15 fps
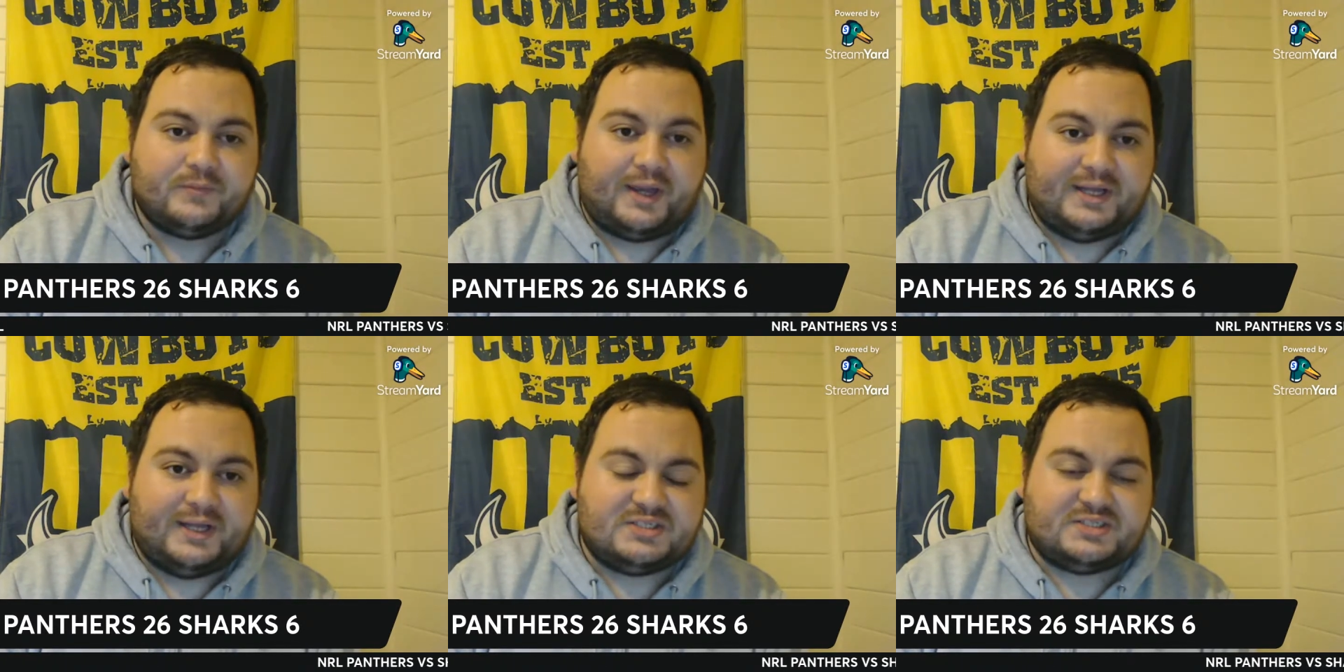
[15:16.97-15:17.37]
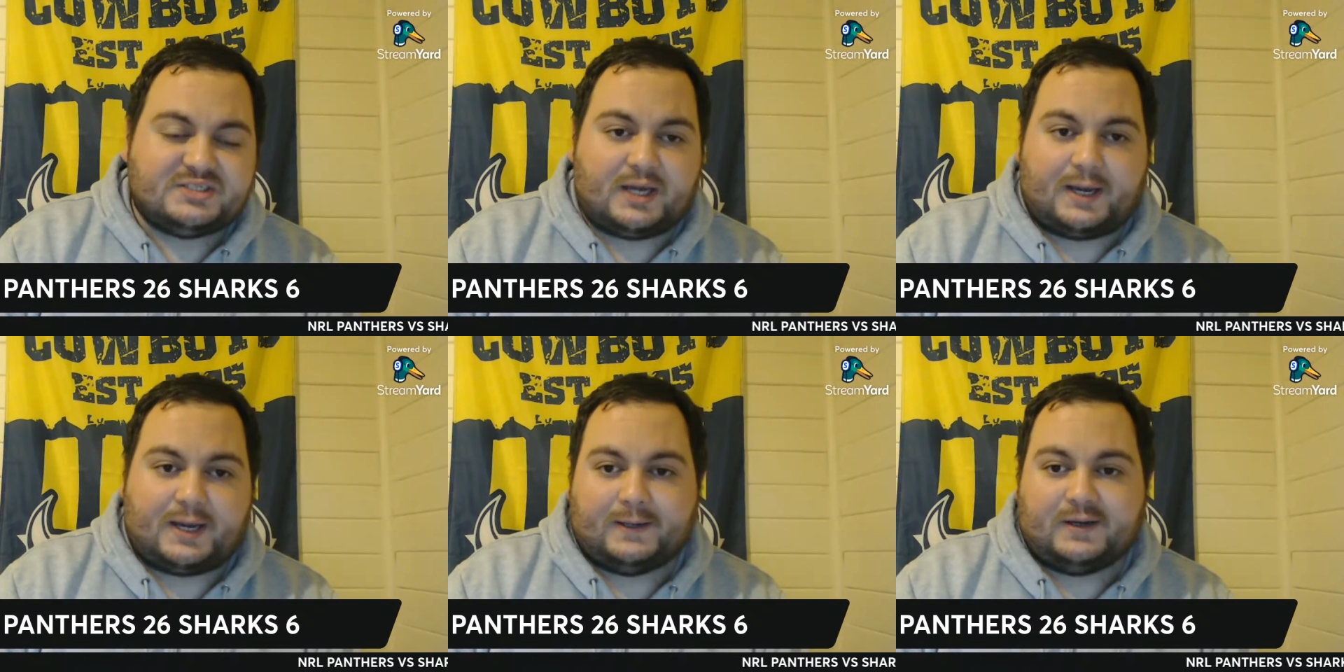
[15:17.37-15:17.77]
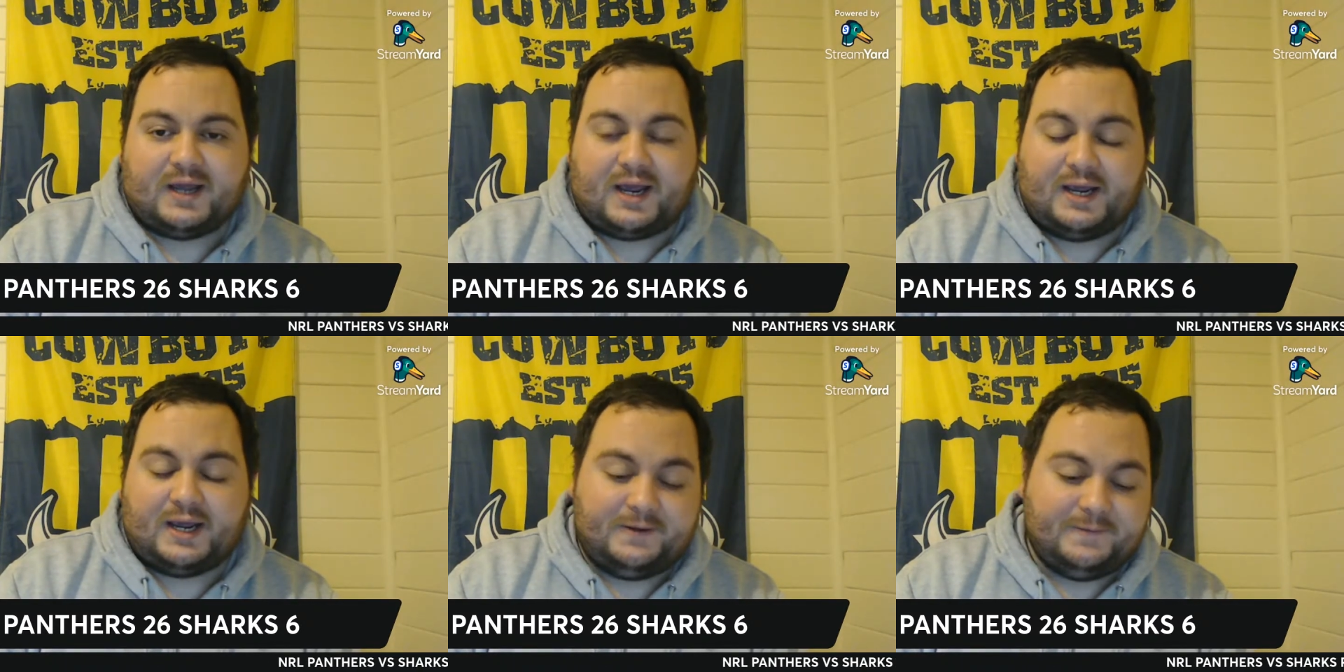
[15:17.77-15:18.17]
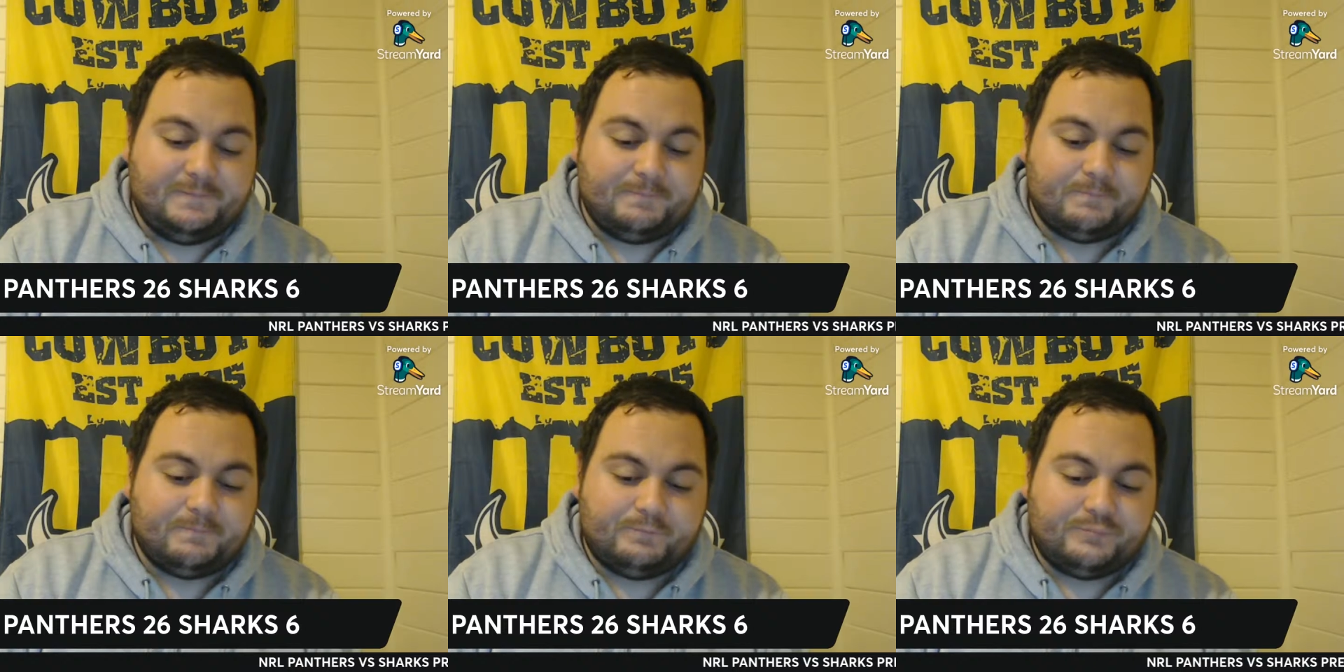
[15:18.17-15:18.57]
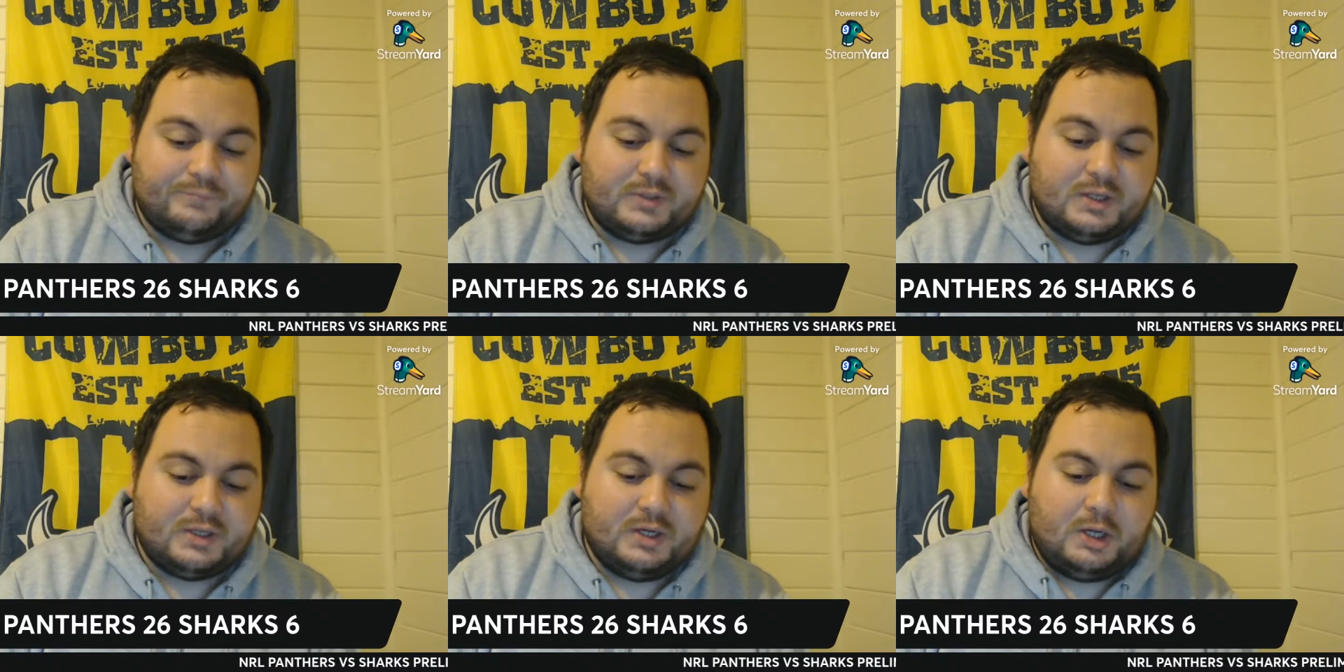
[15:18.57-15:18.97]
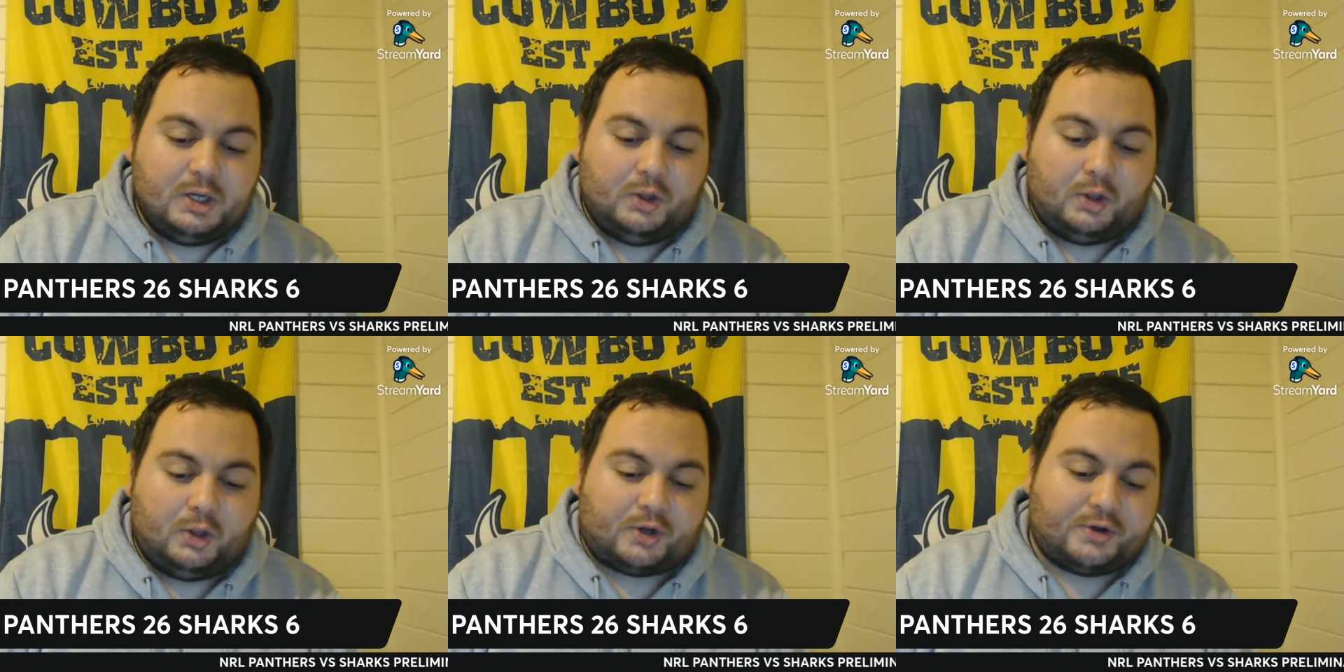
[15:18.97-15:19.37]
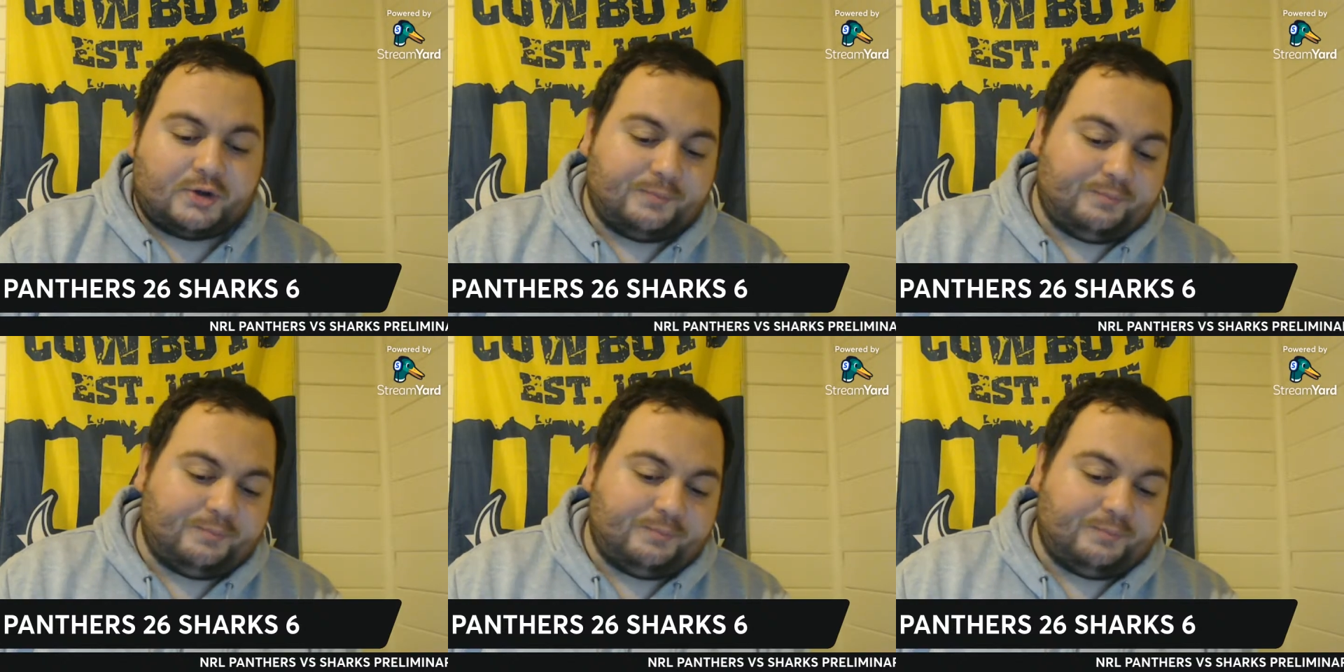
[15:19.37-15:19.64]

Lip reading: Insane. And look,